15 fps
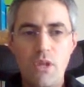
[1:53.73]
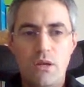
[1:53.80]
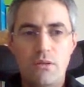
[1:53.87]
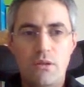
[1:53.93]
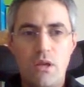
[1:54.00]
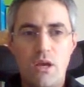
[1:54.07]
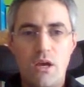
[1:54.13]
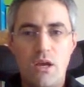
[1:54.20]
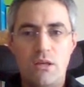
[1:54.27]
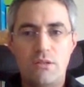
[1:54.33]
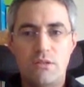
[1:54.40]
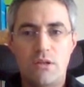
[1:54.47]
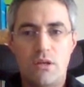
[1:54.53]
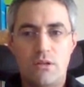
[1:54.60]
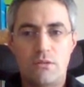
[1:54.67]

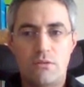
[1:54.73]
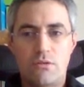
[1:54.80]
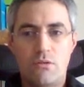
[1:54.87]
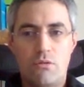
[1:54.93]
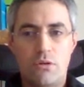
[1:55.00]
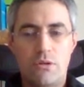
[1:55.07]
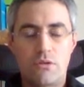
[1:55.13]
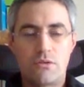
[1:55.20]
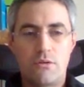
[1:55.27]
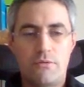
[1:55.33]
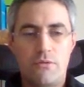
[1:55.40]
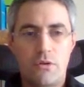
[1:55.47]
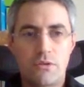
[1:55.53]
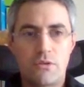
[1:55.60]
days and so on and so forth.